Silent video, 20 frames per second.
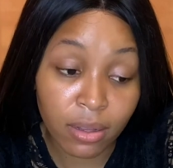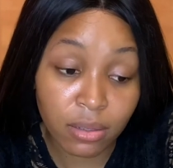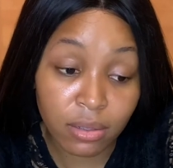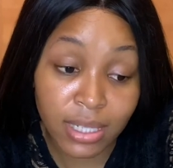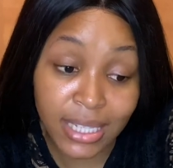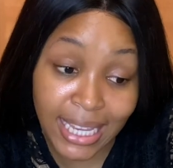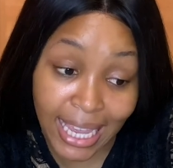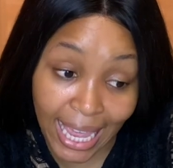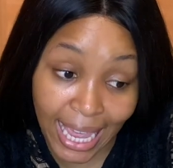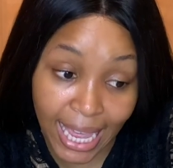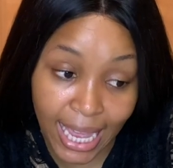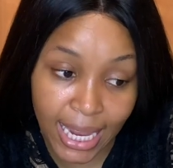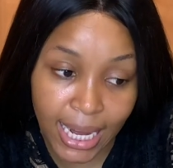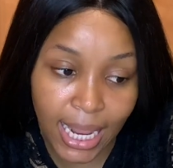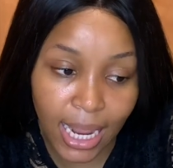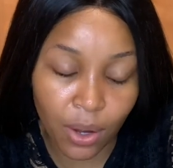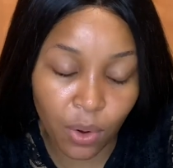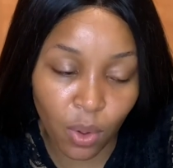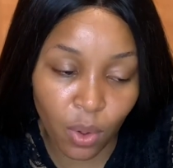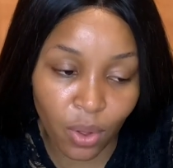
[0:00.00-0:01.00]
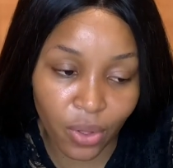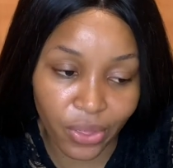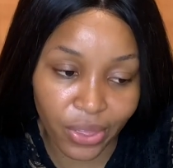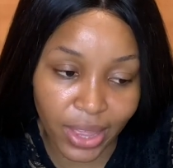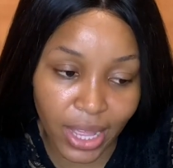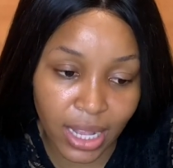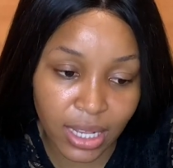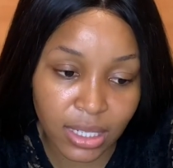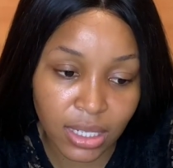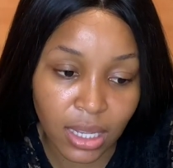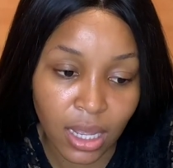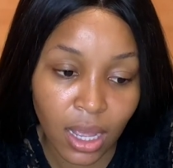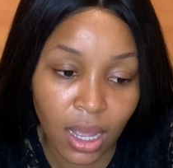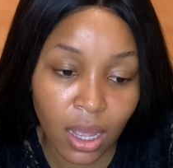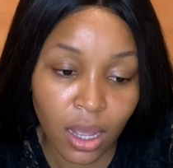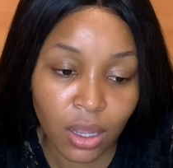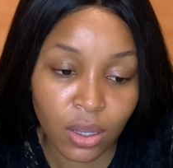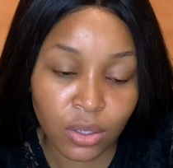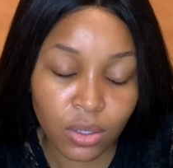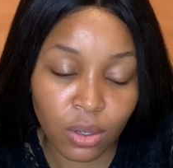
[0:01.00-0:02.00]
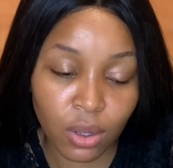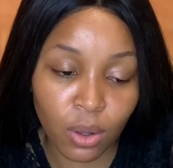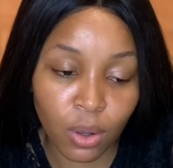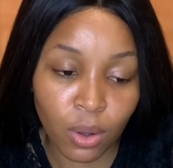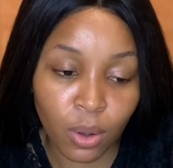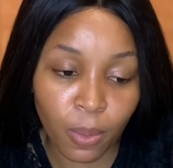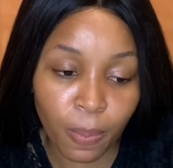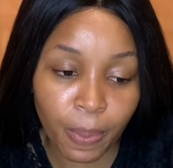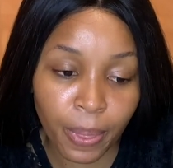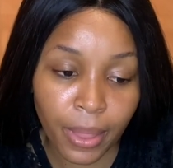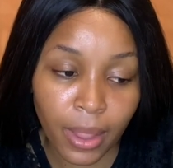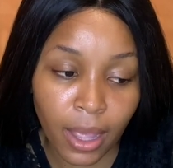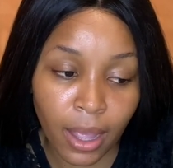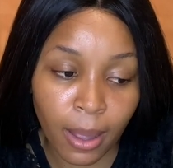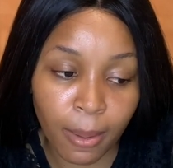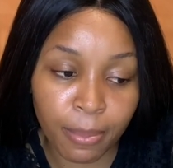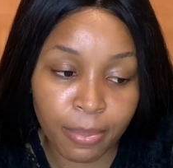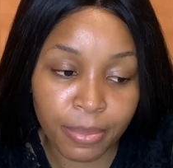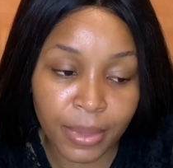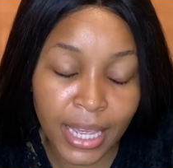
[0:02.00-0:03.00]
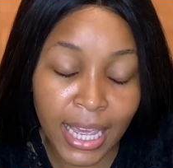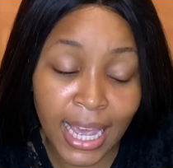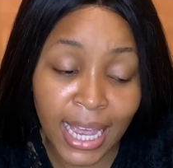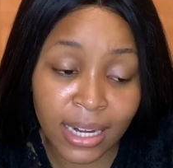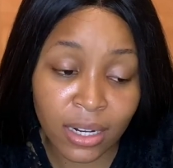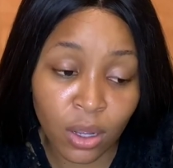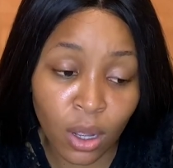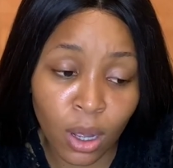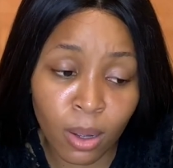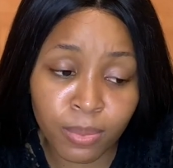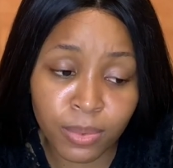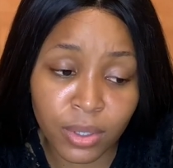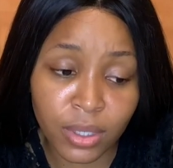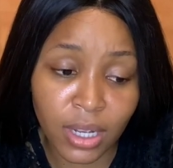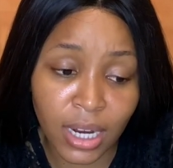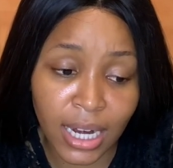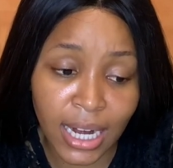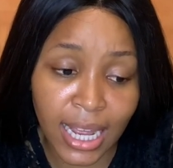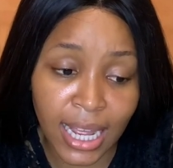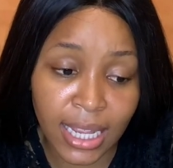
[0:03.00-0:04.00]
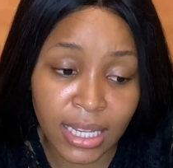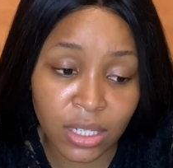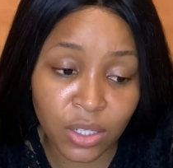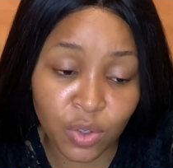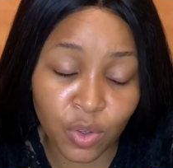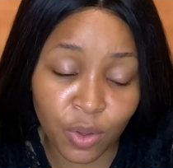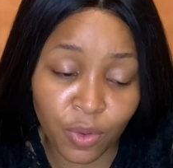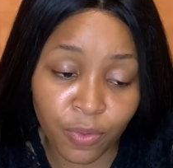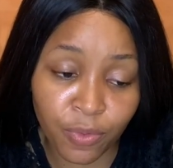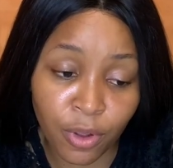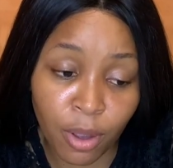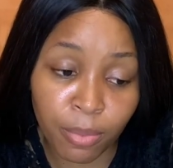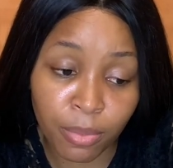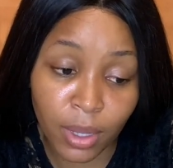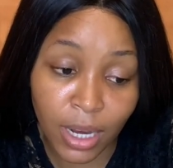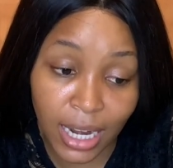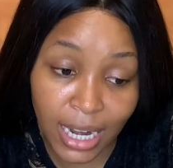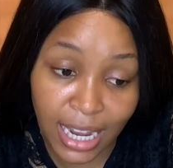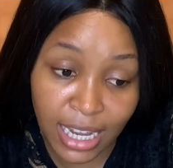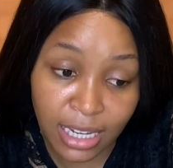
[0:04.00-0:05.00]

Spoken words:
scared and all that. So he had come to the class to inform the class